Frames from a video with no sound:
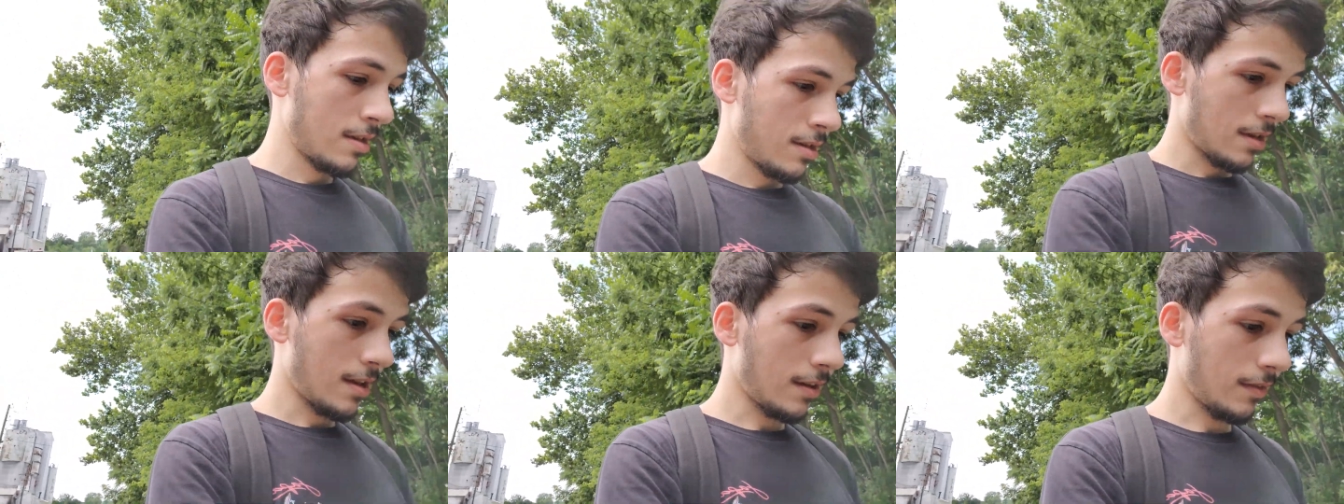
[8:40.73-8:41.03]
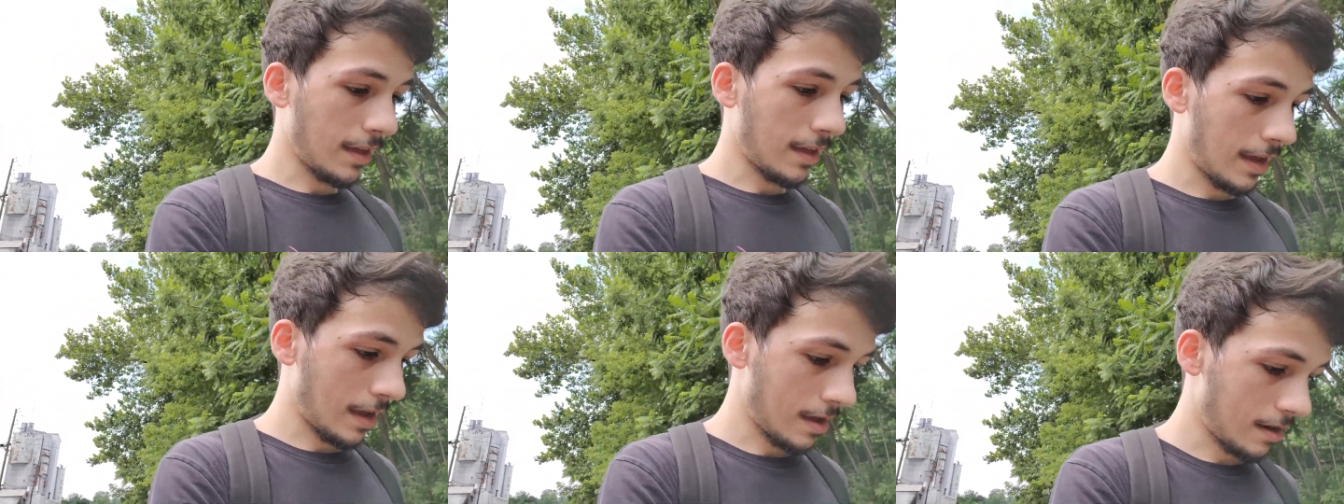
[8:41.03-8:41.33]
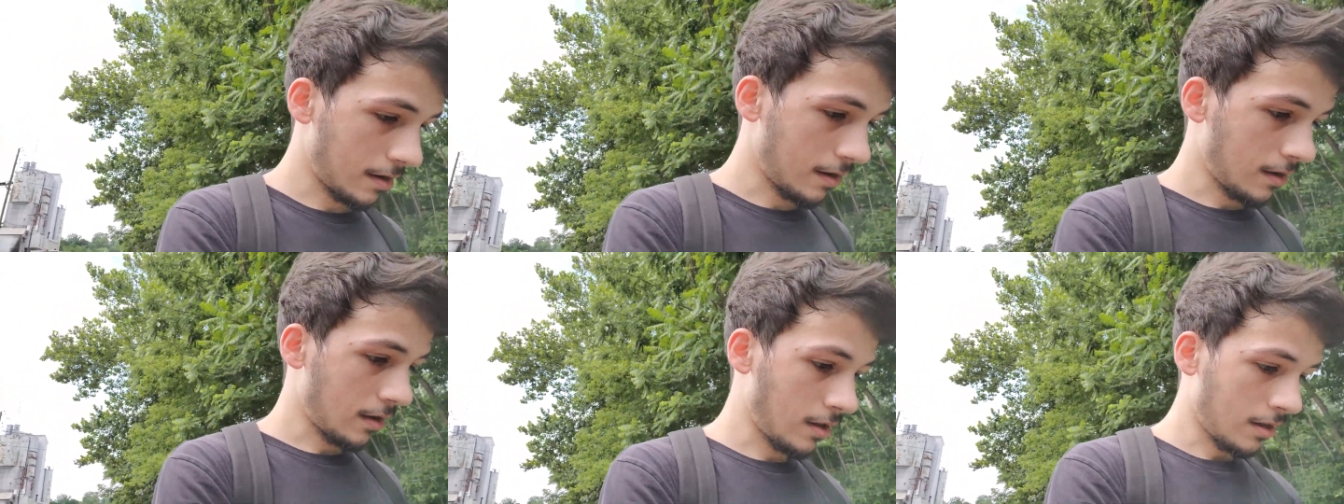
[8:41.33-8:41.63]
and
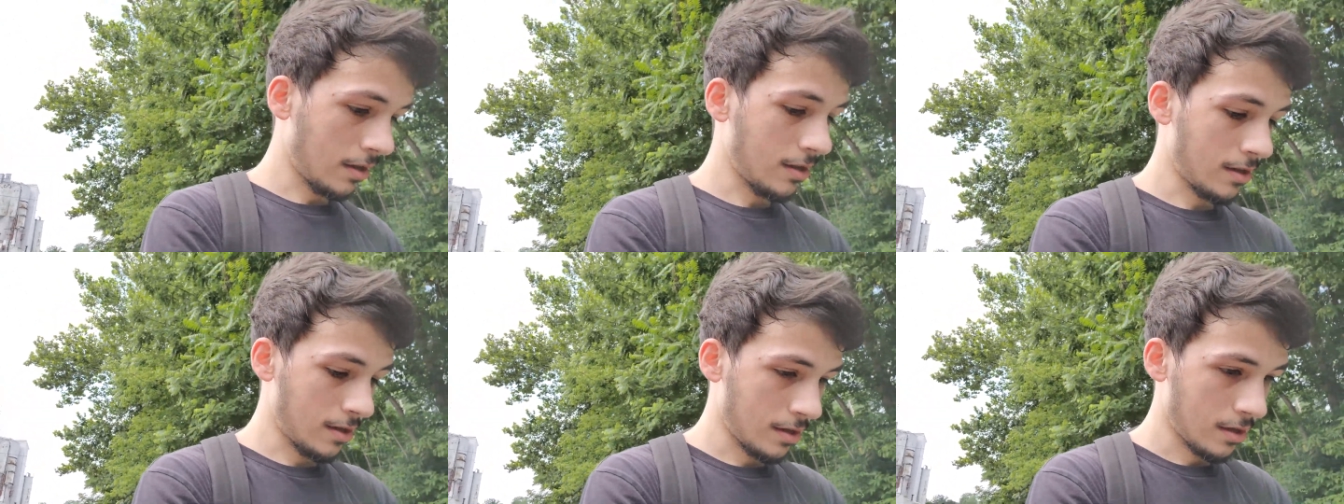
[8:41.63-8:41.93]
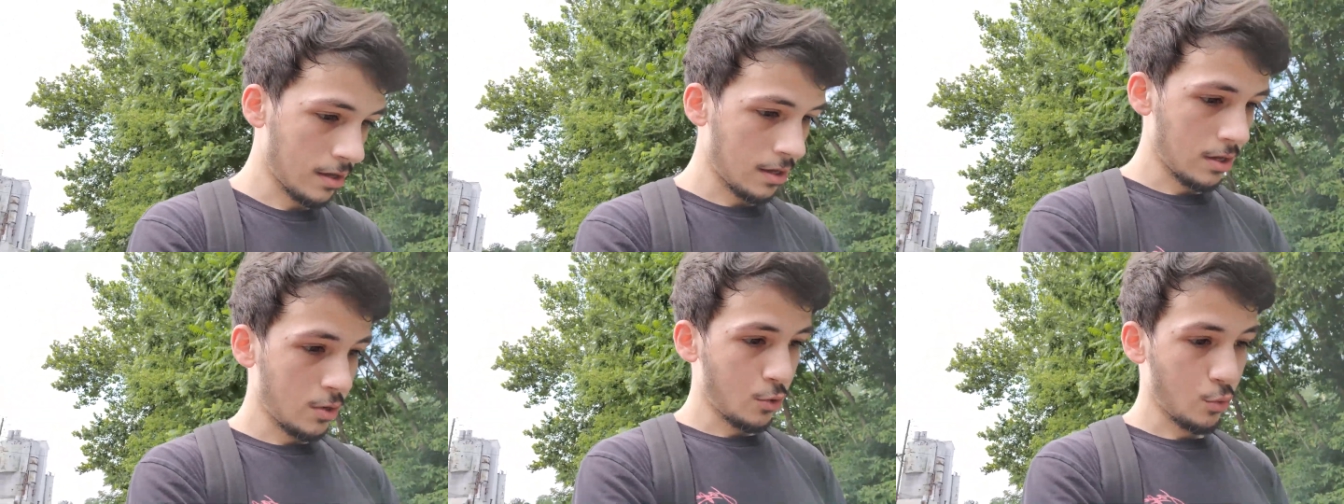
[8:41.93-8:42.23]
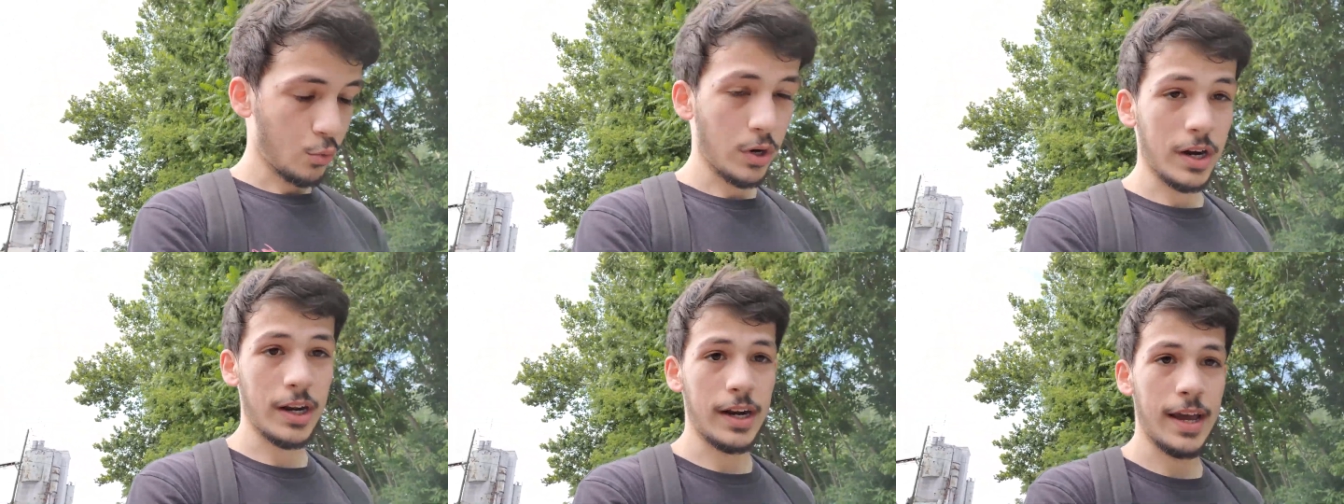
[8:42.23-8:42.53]
then
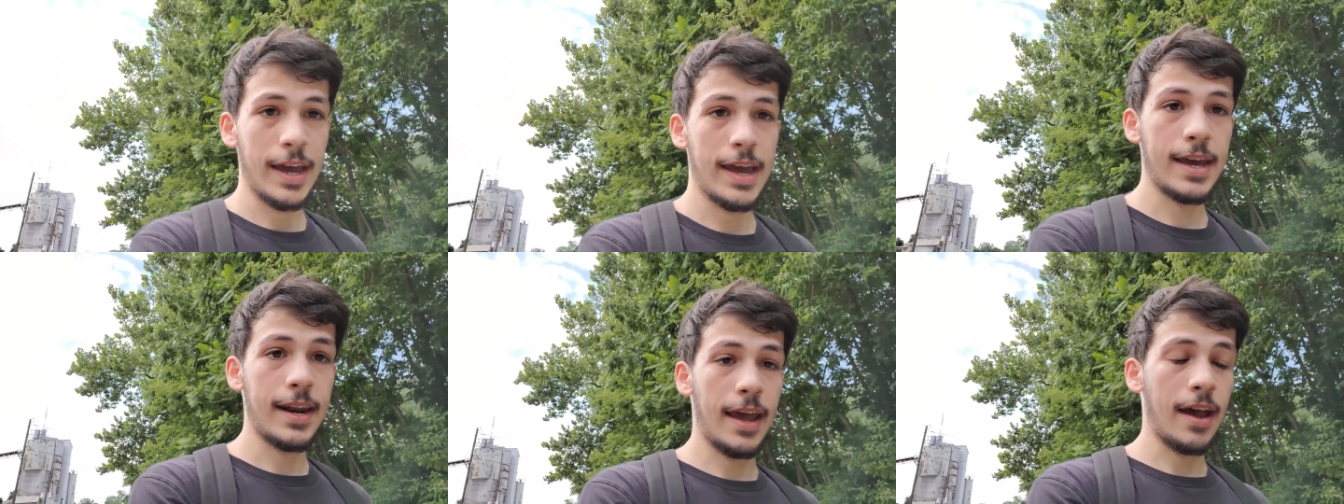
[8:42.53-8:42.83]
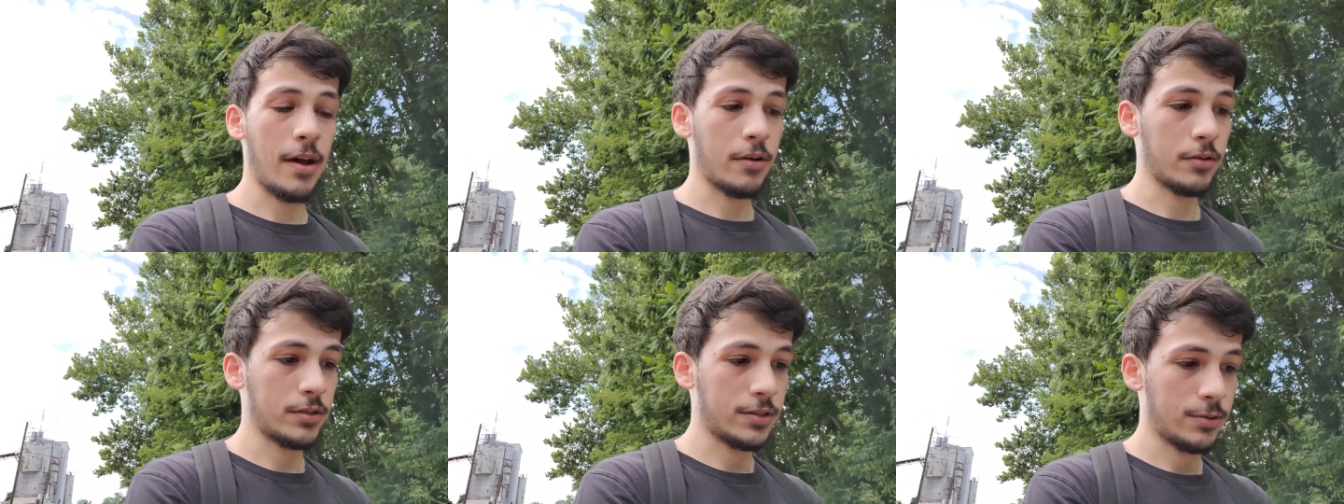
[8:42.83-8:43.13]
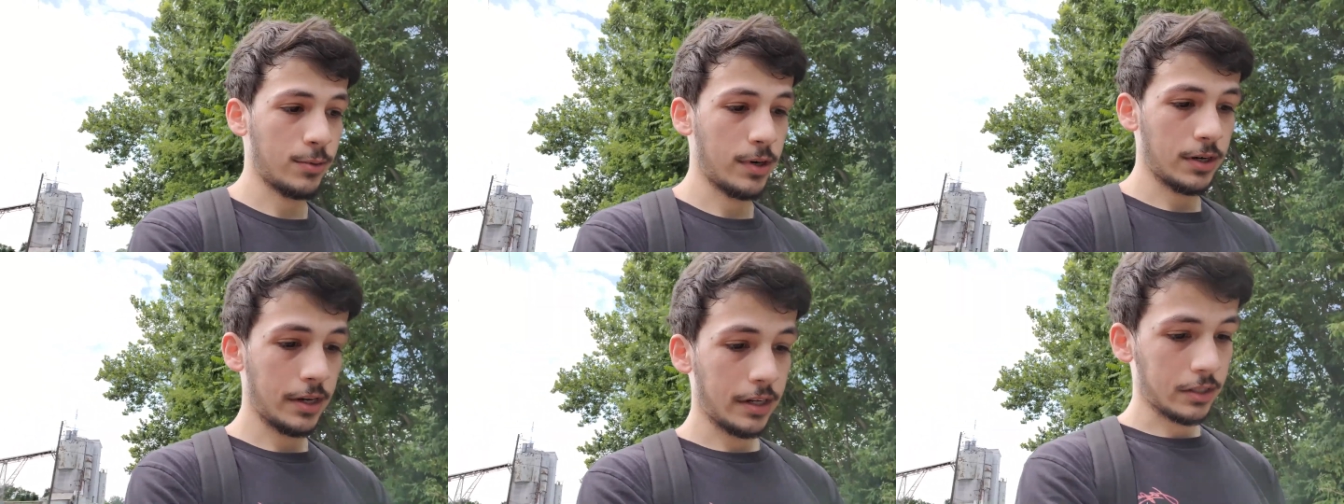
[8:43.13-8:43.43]
we're gonna head out to
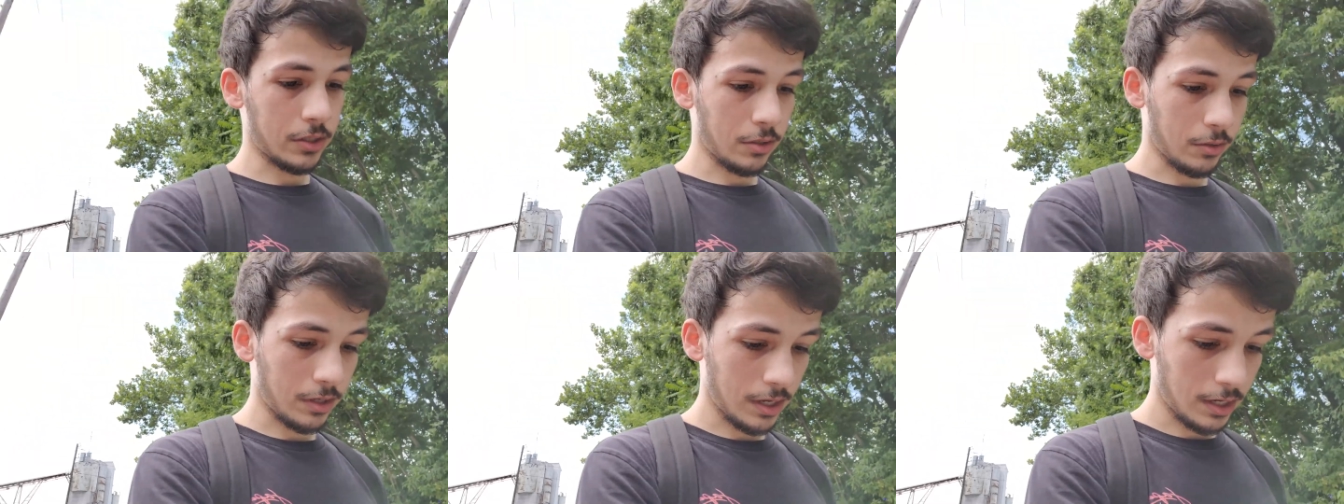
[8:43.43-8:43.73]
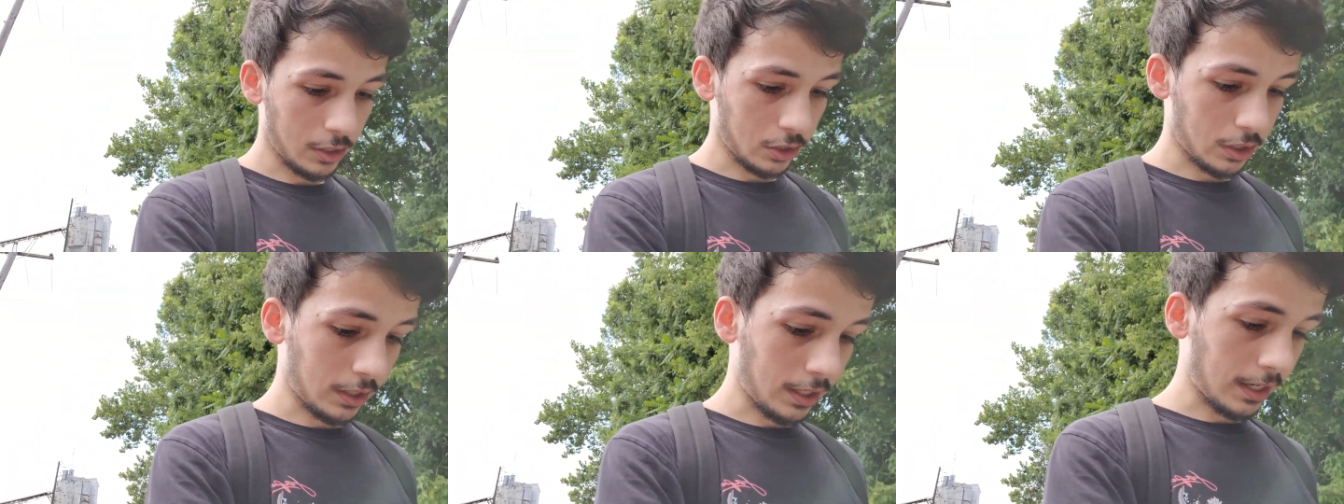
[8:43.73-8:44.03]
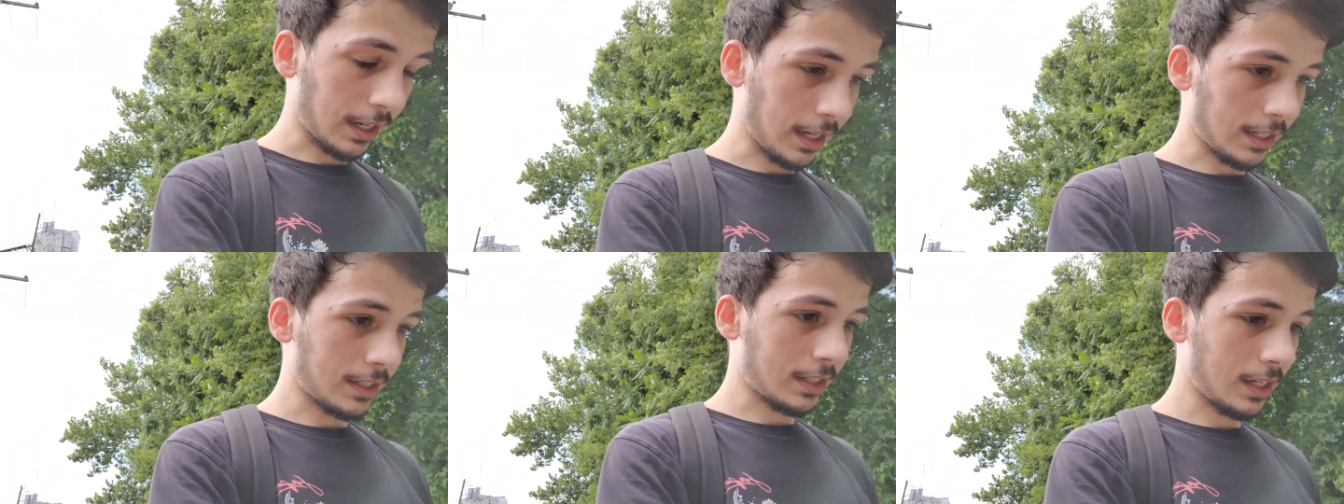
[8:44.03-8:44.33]
our next location,
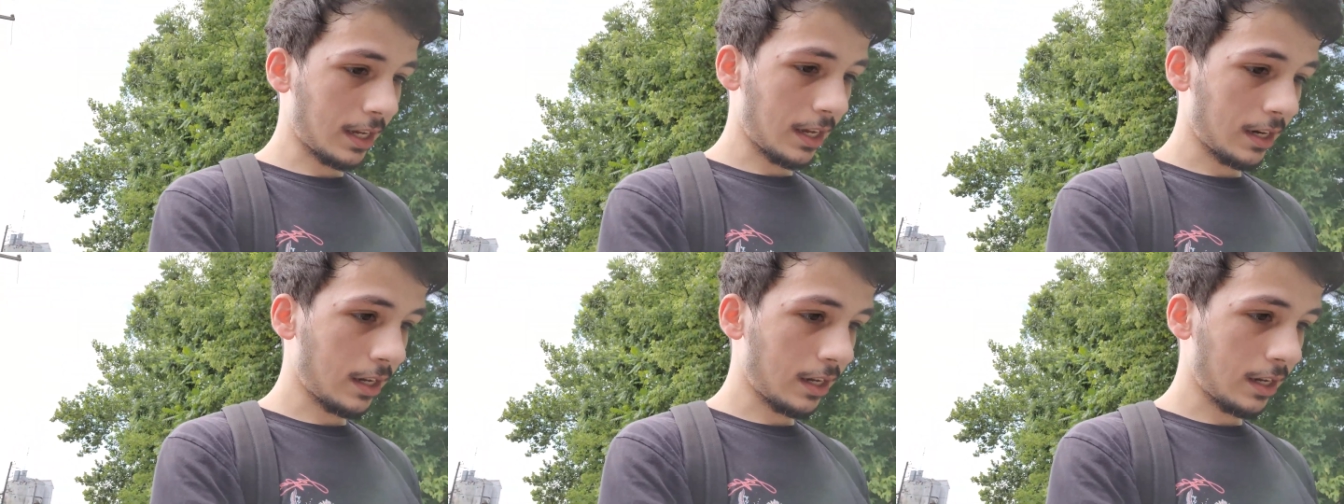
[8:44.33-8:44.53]
like I said.